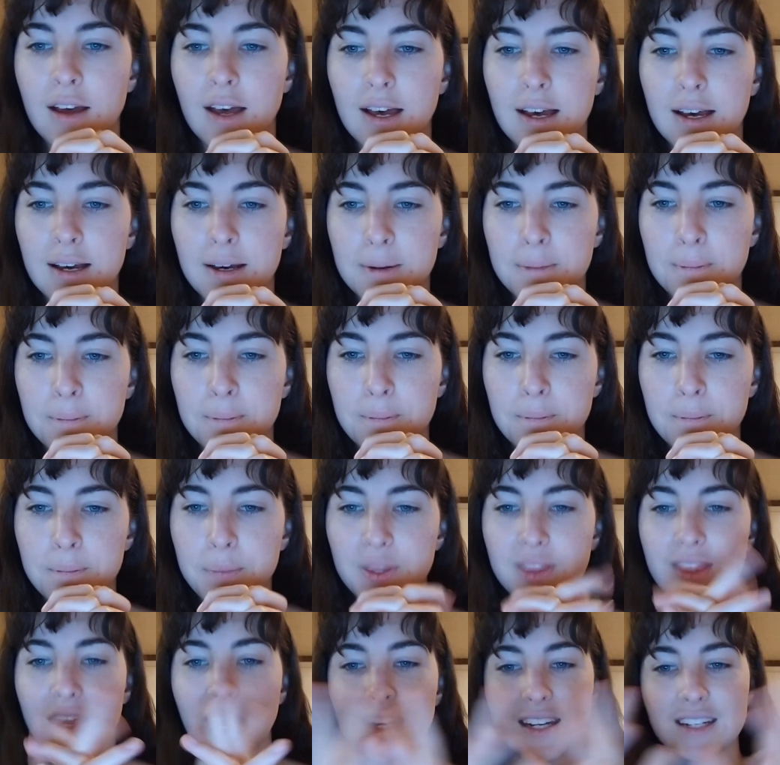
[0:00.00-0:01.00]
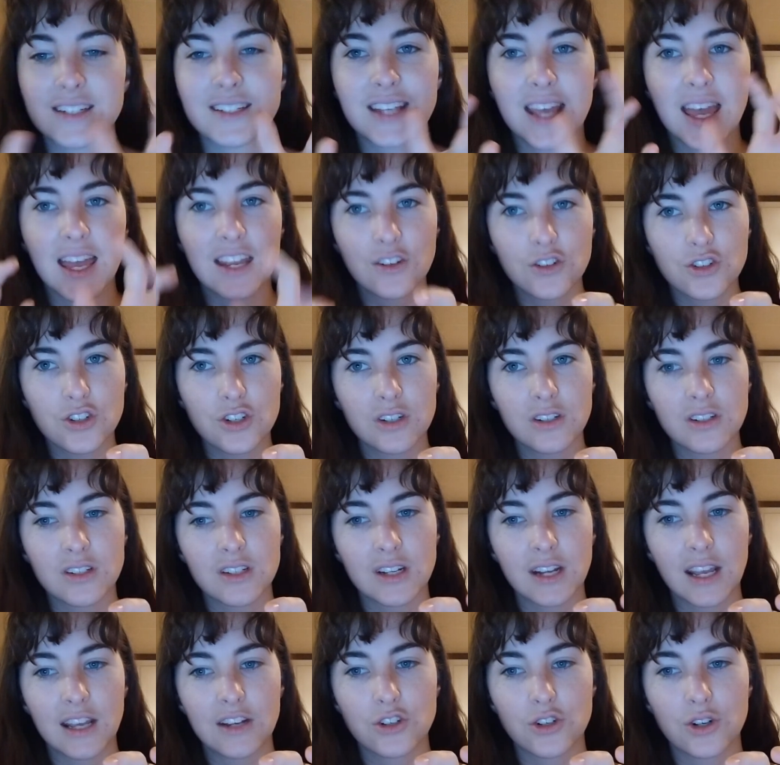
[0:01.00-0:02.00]
but that attention
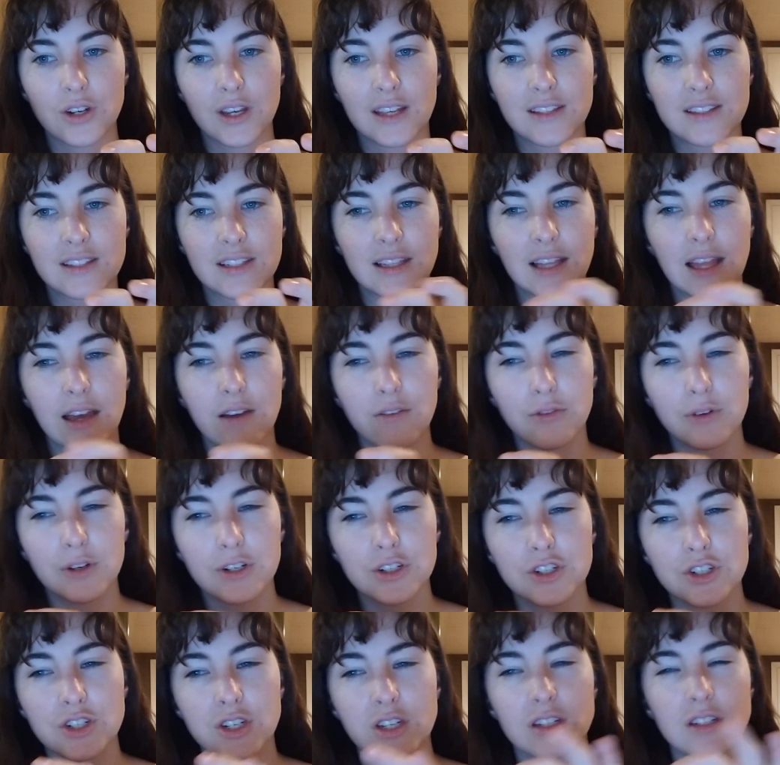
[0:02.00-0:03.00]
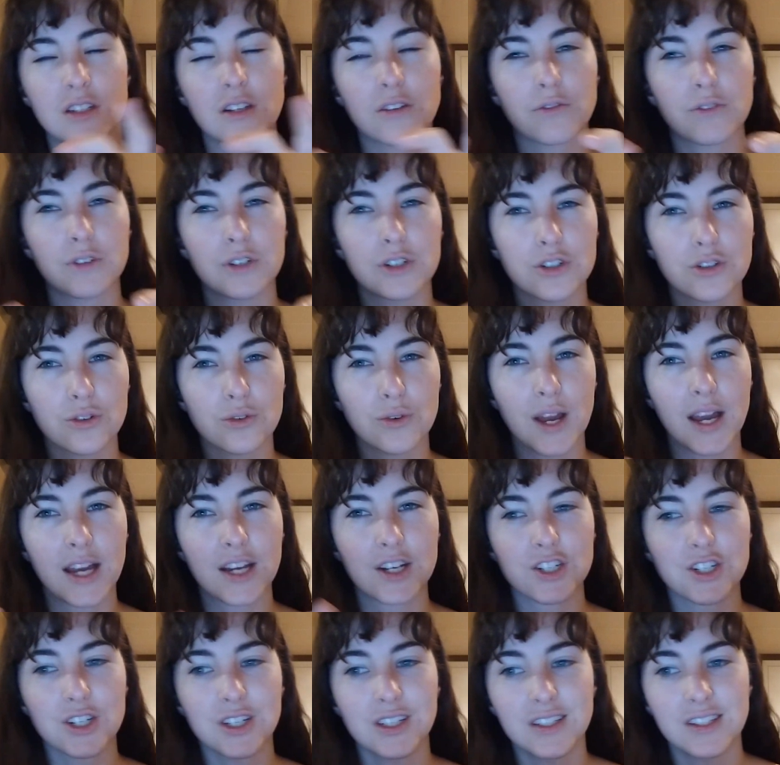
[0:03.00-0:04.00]
to nature gets leveraged in different
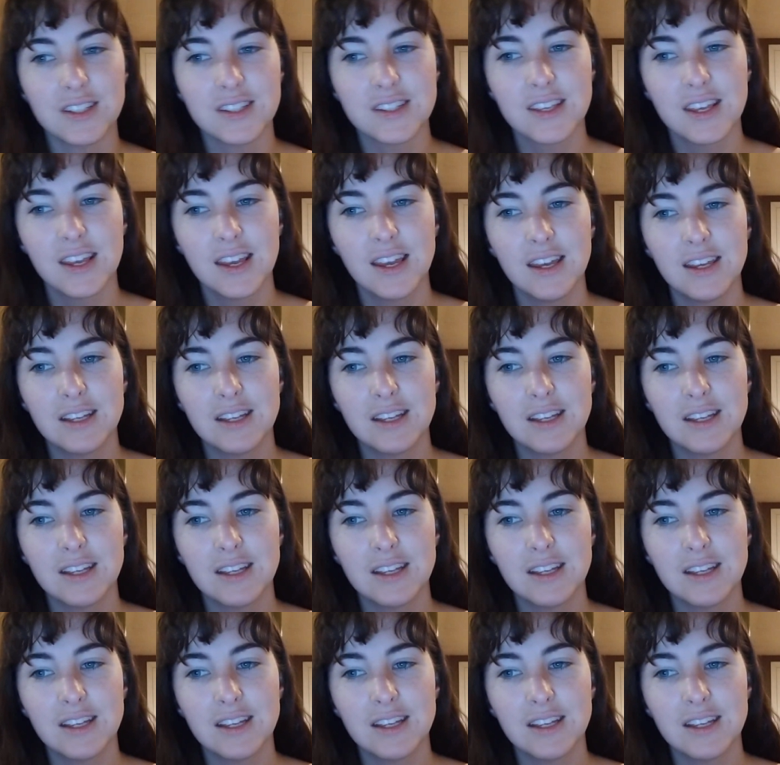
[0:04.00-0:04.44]
directions